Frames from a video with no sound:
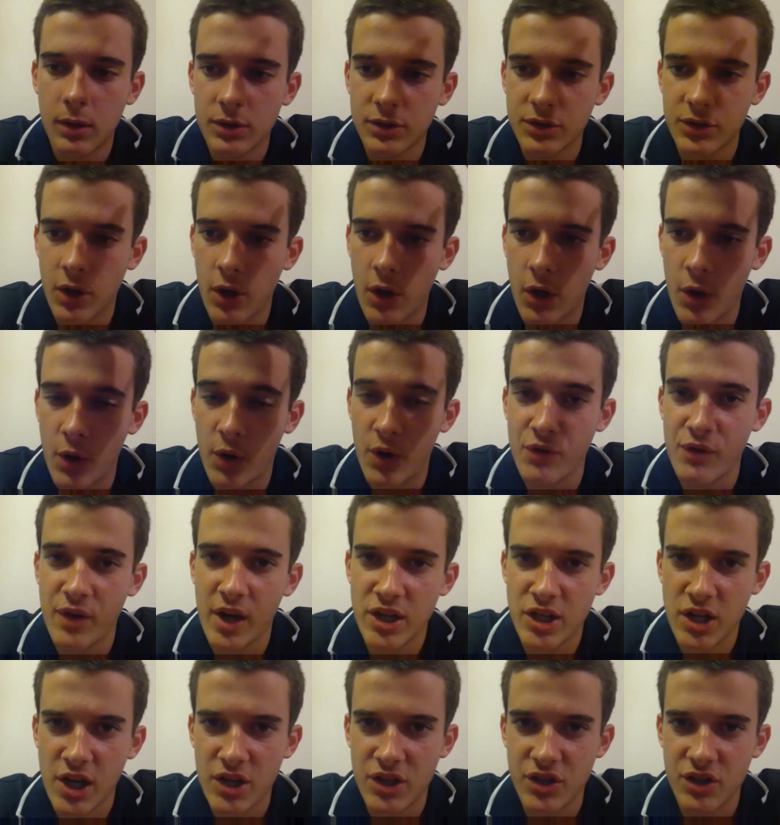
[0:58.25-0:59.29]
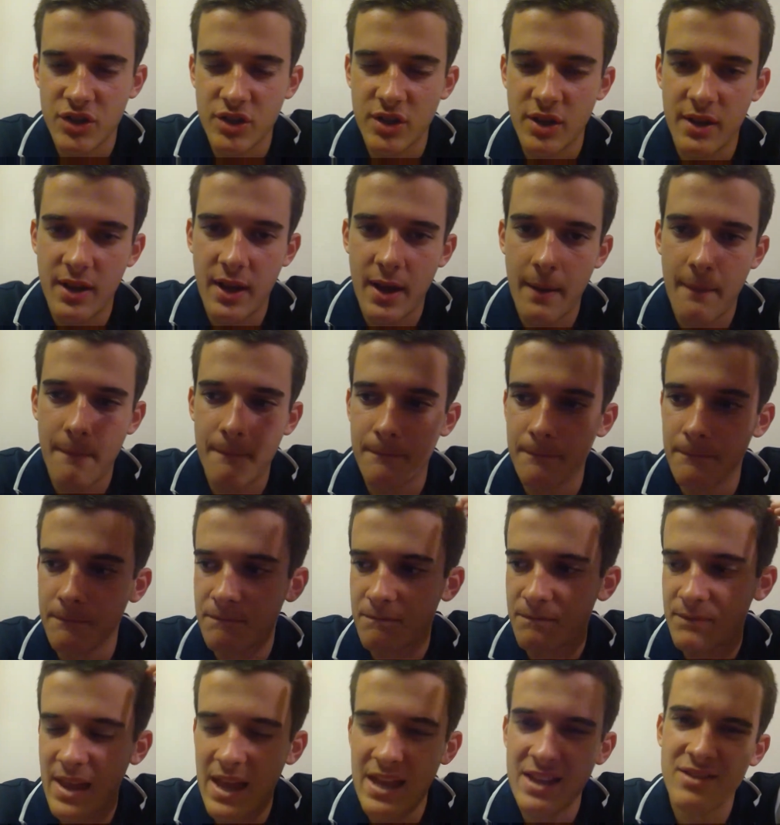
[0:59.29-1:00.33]
So congratulations to them.
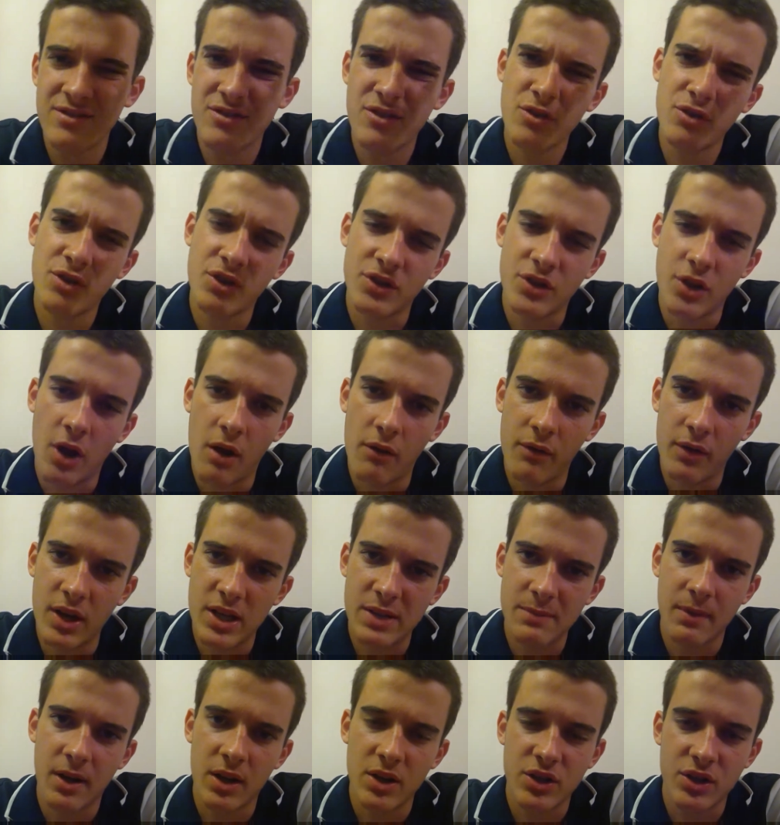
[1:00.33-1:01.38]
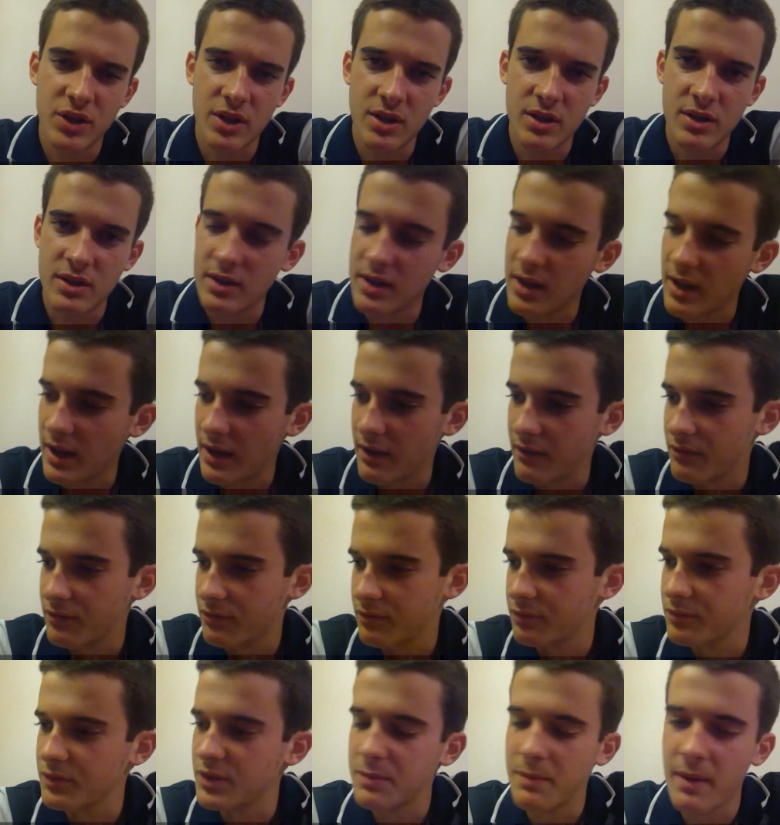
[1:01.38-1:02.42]
They do deserve it as much as
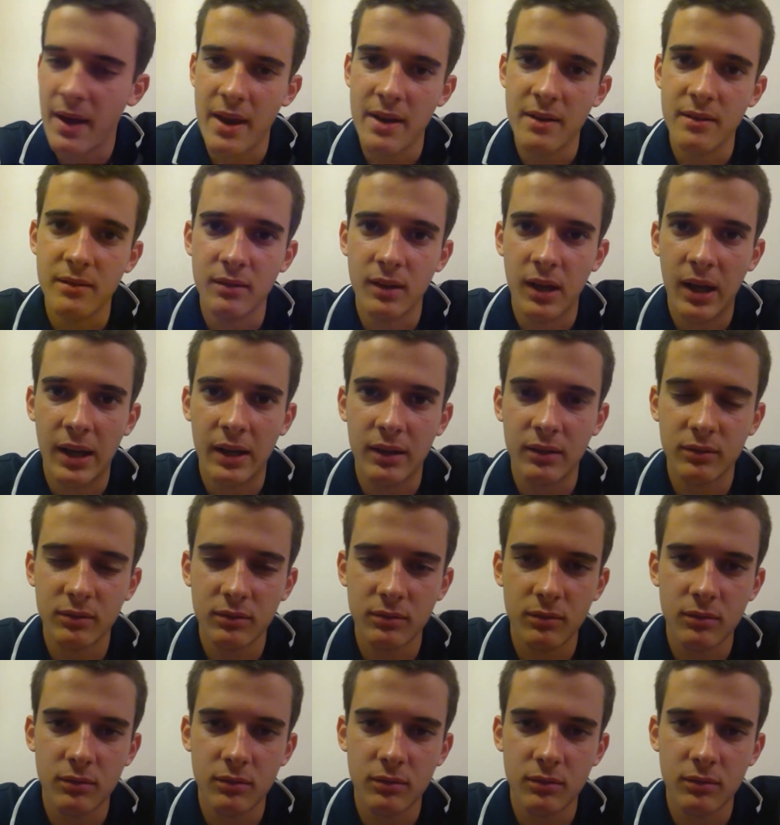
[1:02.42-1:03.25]
they've spent, like,